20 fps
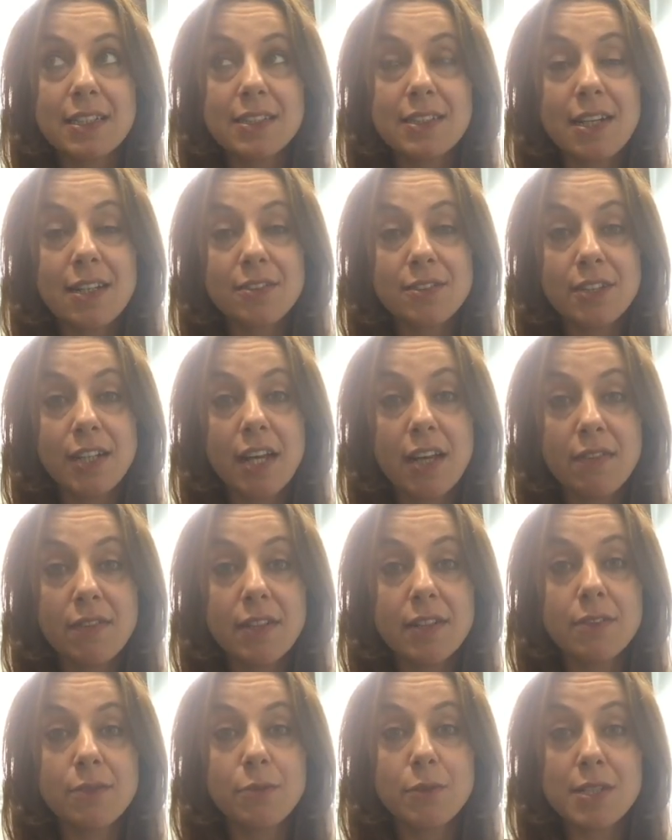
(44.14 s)
Dr.
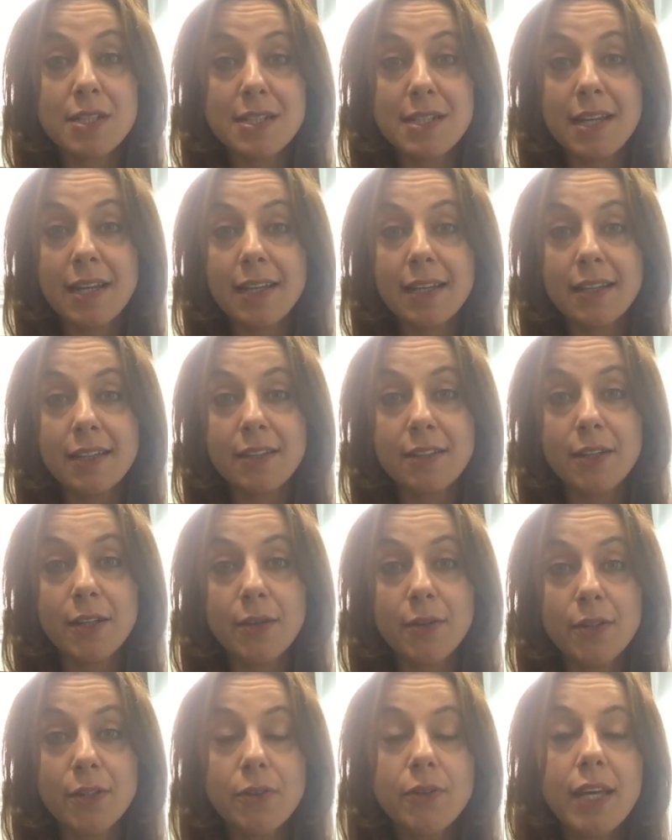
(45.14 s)
Kevin was like,
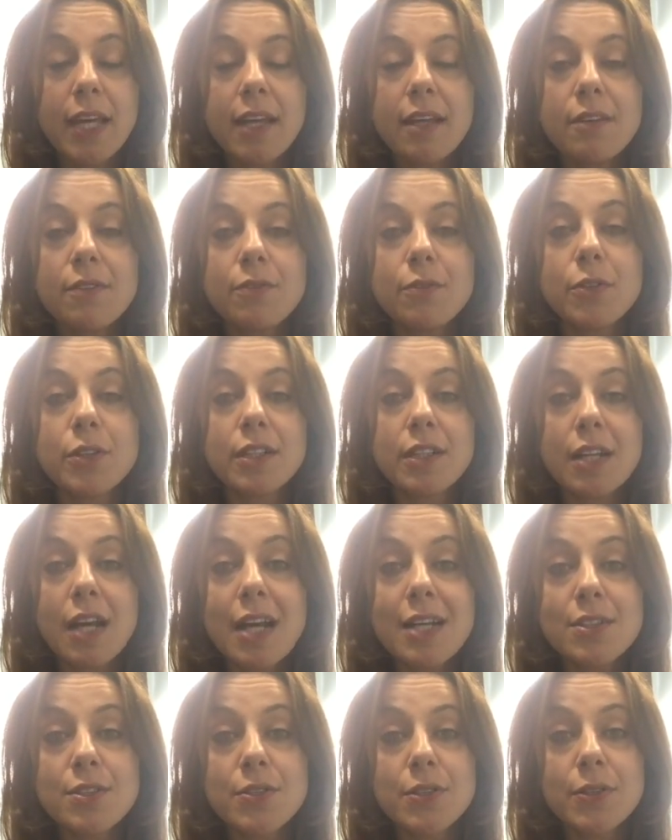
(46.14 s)
you can't afford
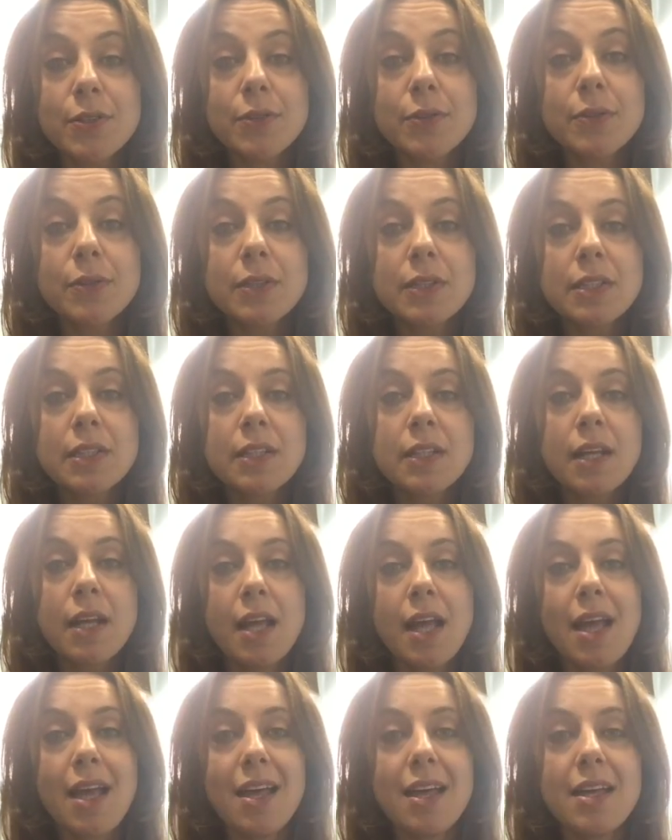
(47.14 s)
not to.
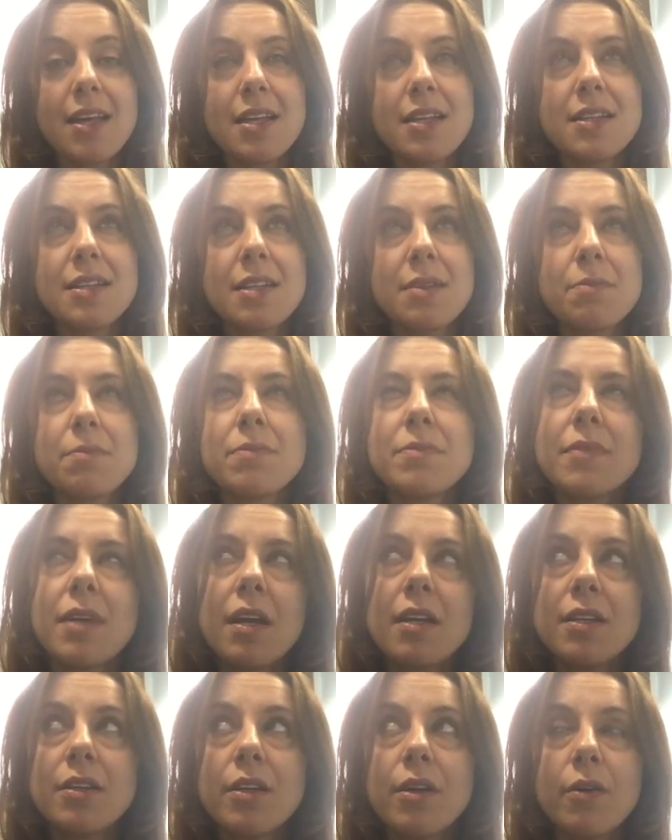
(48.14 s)
And
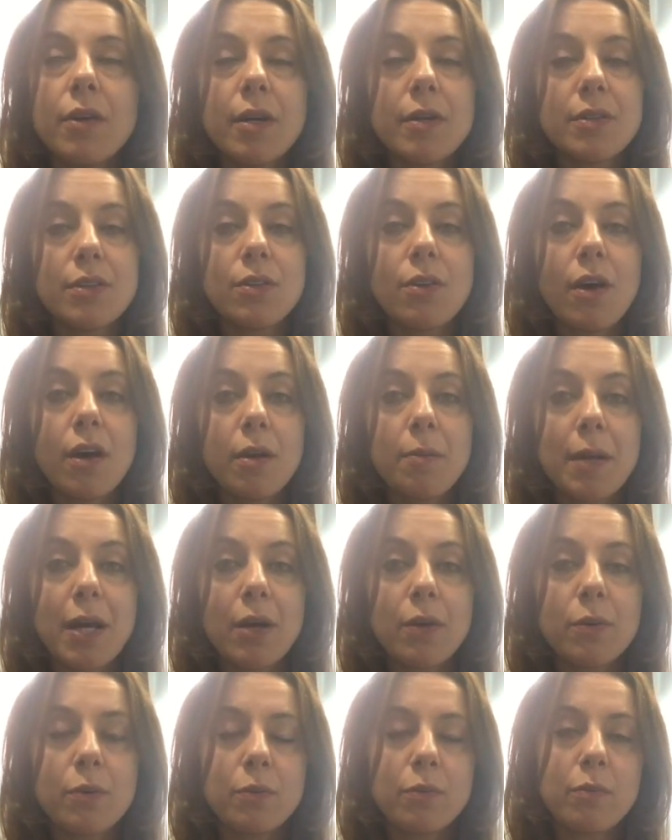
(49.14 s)
I thought
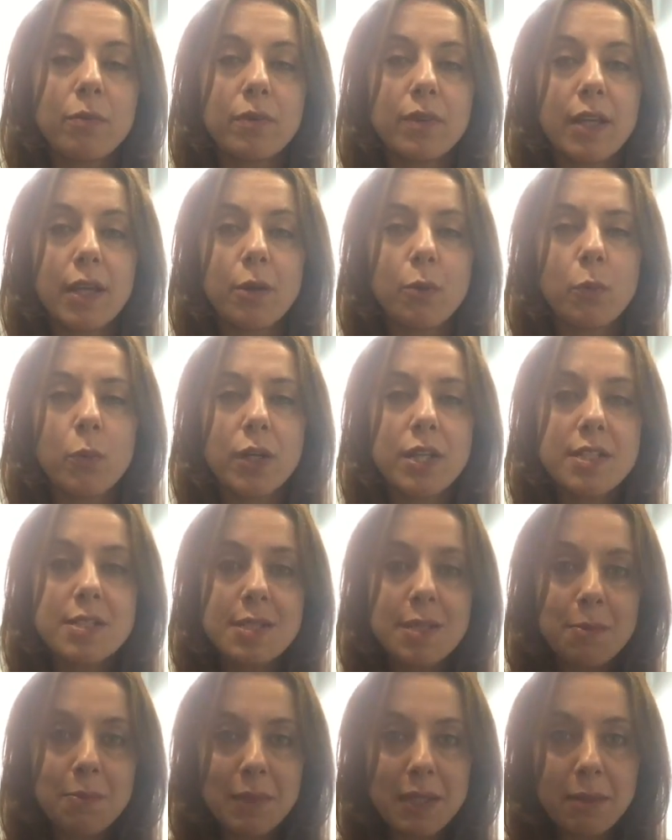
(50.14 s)
about, like, what
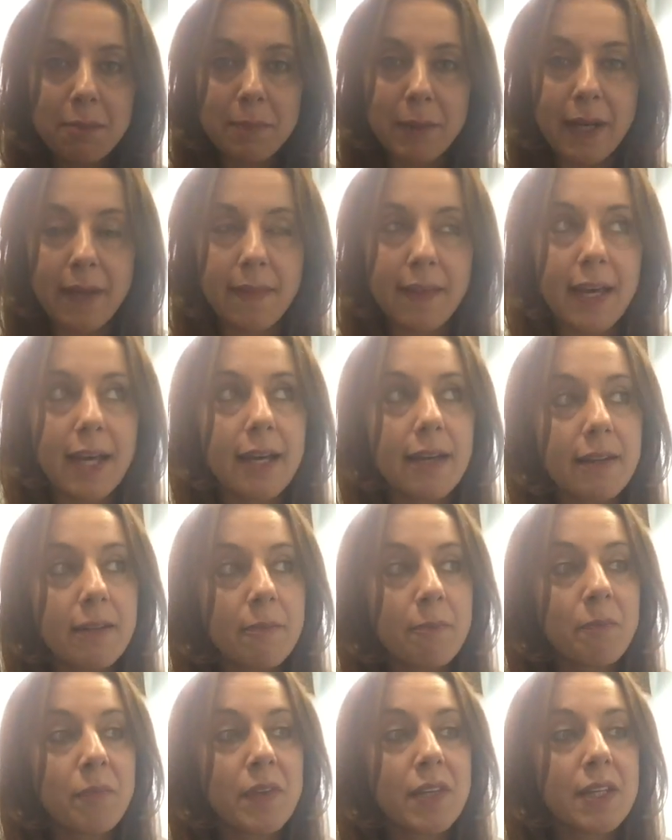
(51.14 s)
does he mean by that?
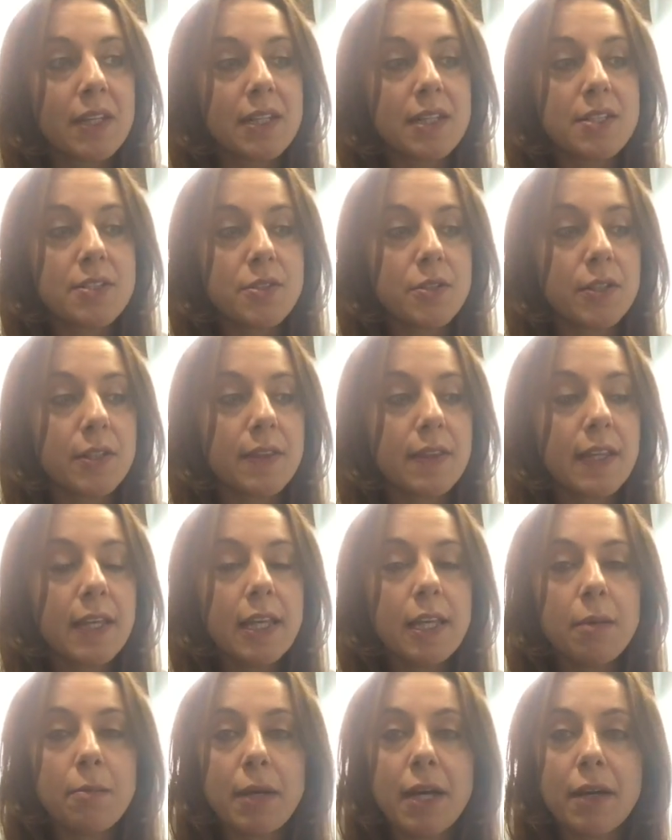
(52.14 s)
And I started
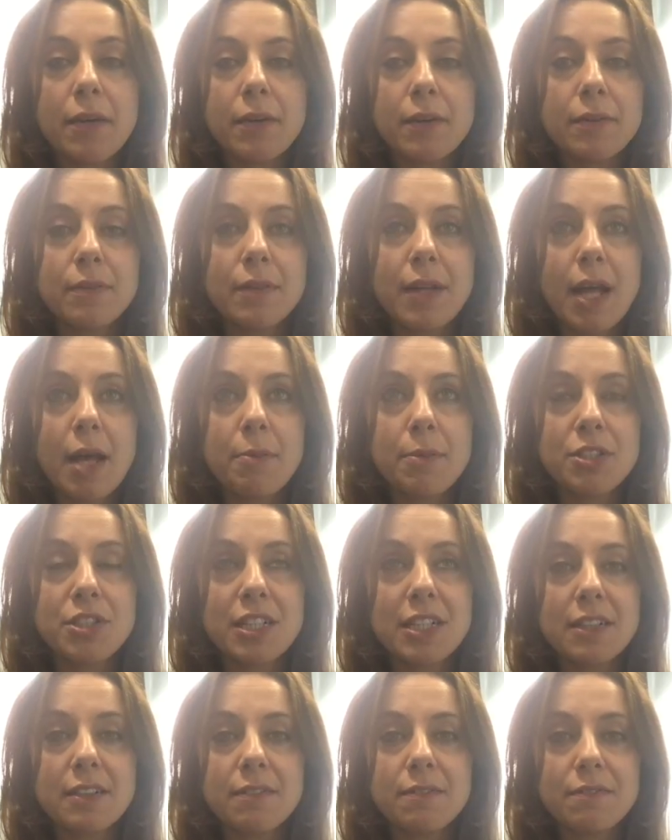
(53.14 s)
thinking about how much
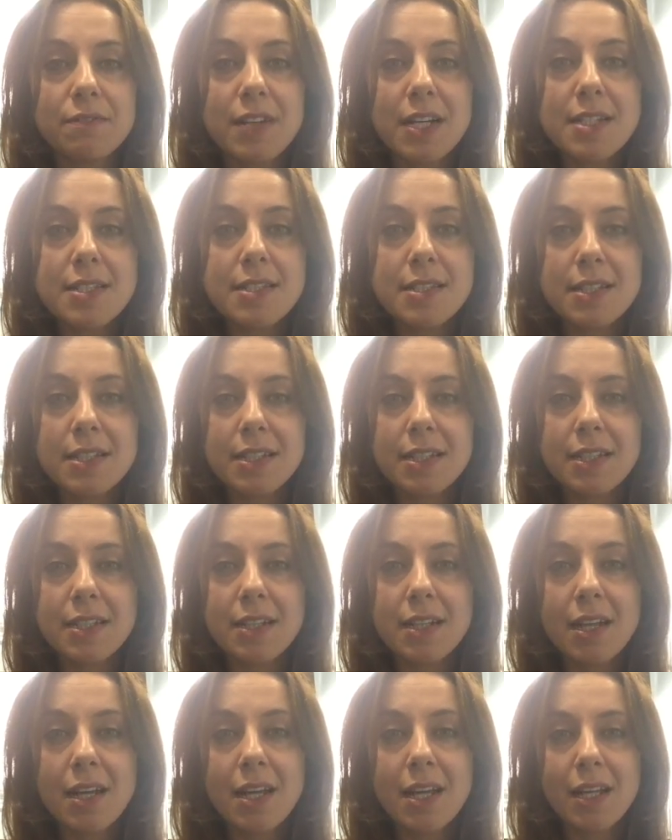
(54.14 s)
I'd
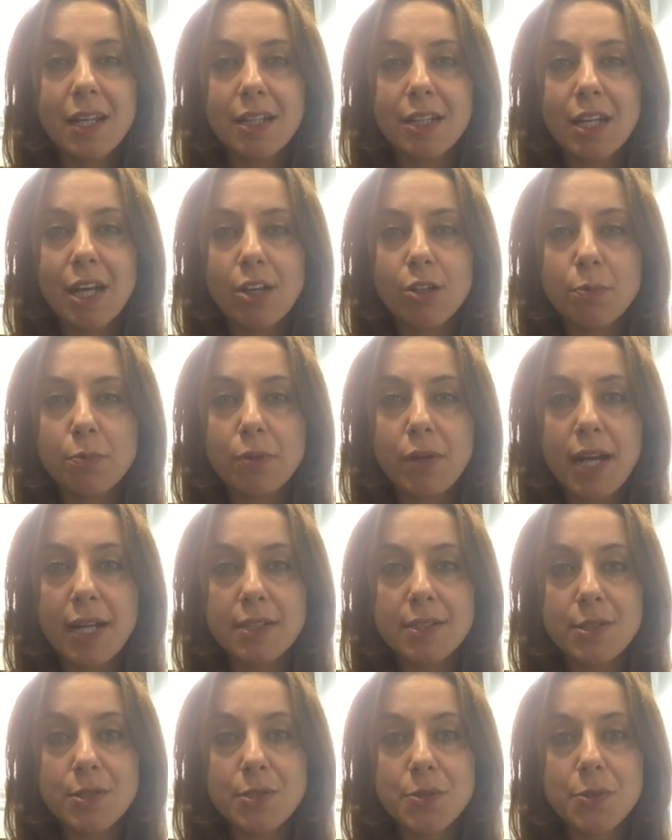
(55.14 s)
invested in
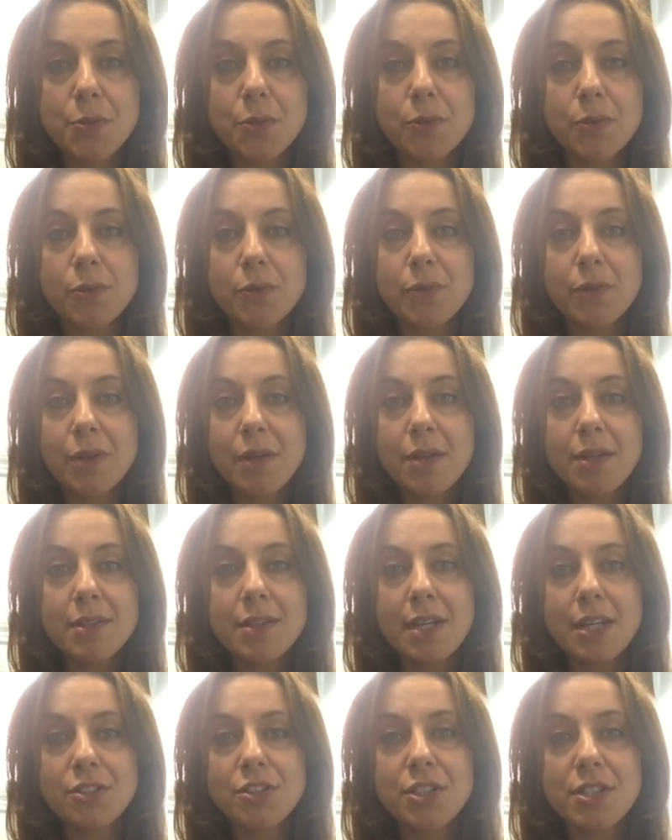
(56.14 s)
chiropractic school,
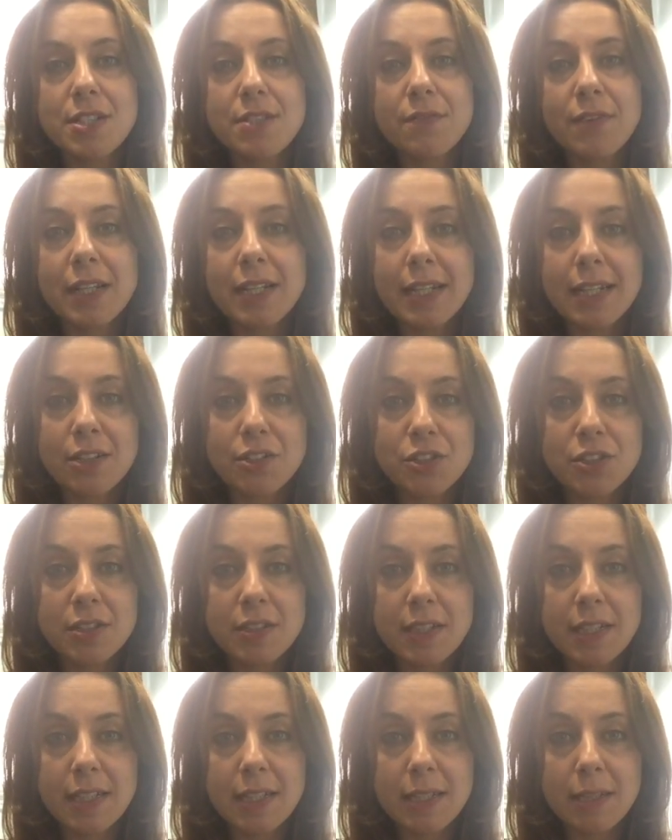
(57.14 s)
not just
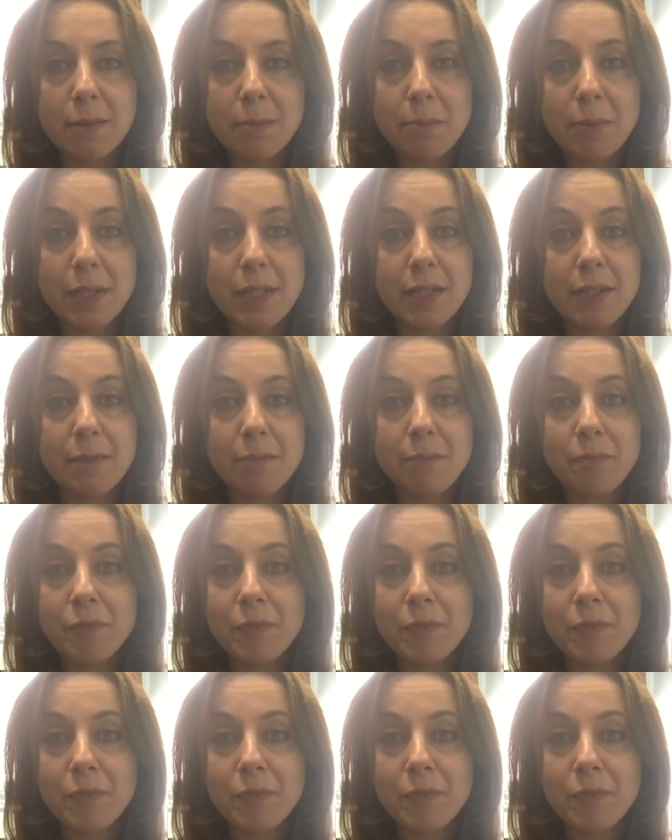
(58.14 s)
financially, but